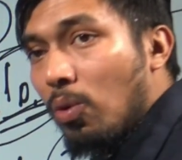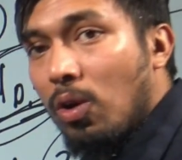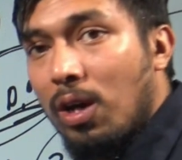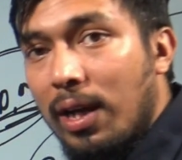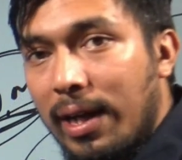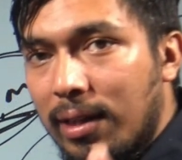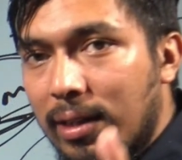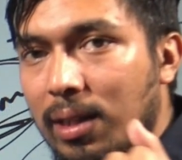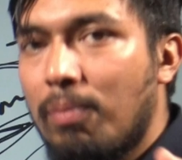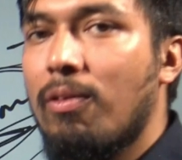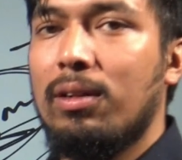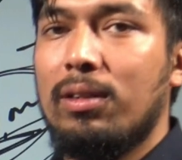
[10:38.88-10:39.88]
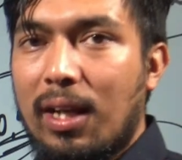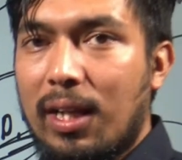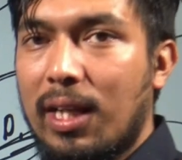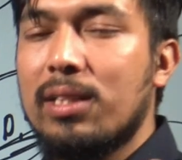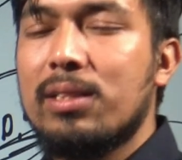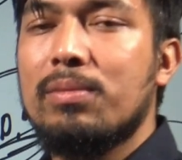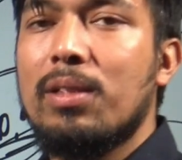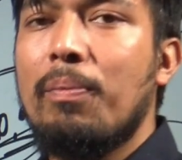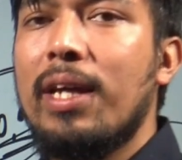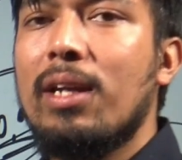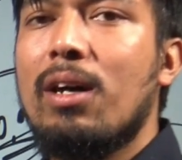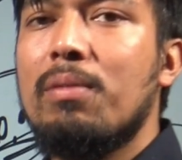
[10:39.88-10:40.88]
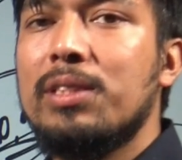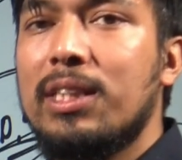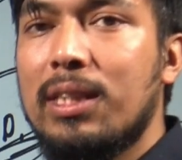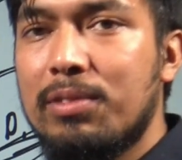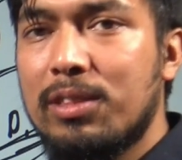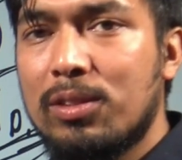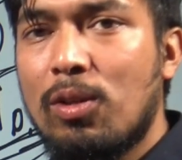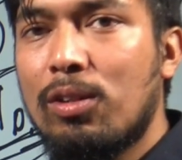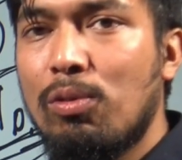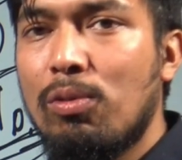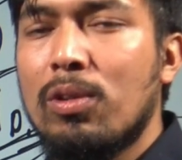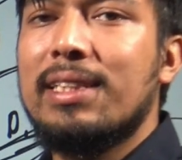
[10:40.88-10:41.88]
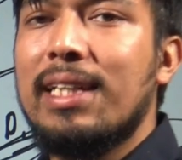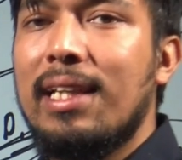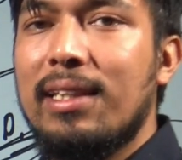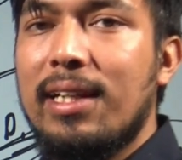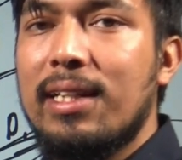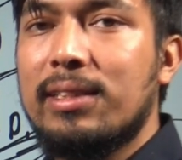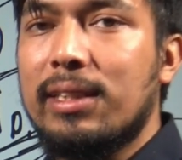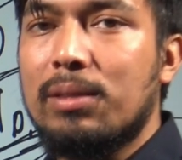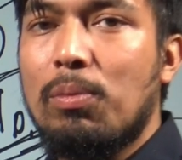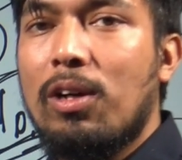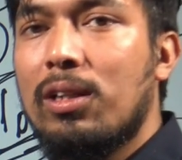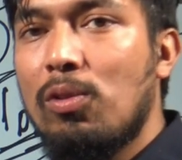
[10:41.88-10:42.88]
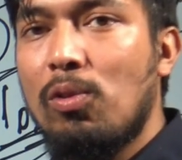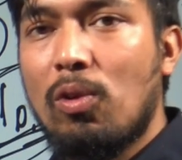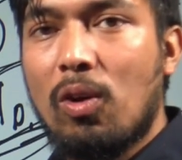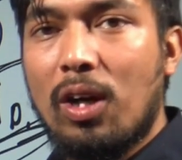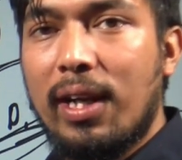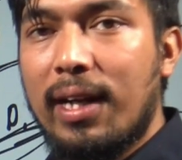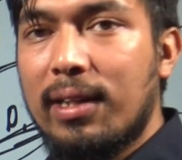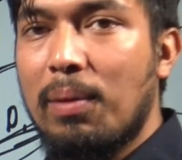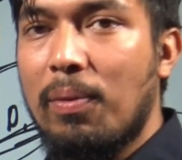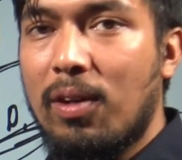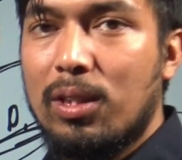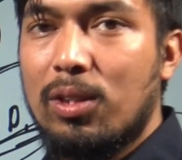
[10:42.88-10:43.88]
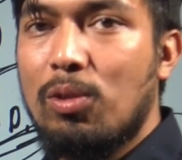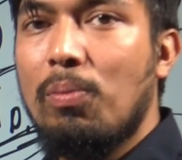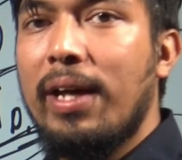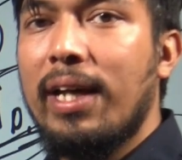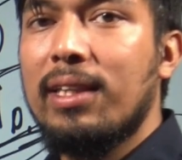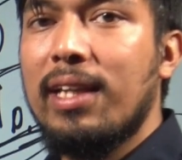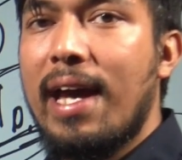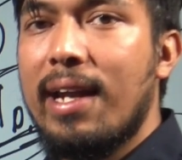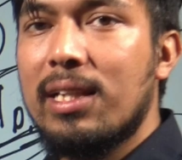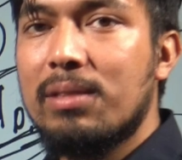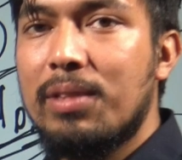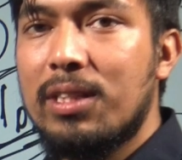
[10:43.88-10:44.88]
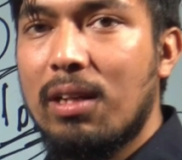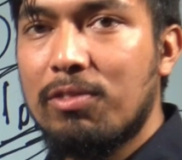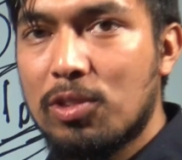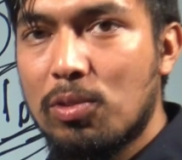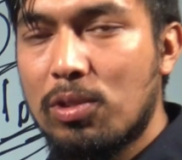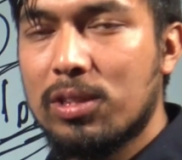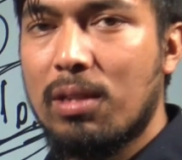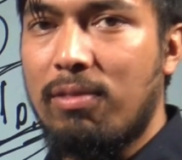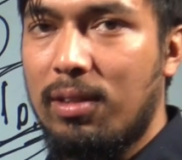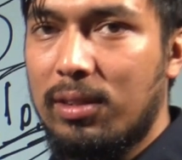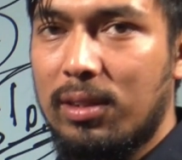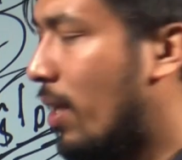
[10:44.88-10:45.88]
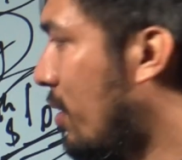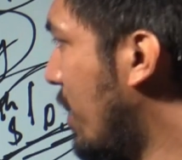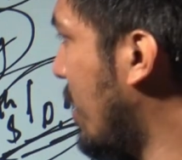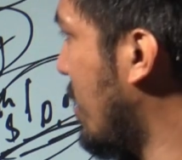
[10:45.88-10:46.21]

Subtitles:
collect the fund. Here is the main objective is not to sell the assets but to collect the fund, to make the arrangement of source of fund, that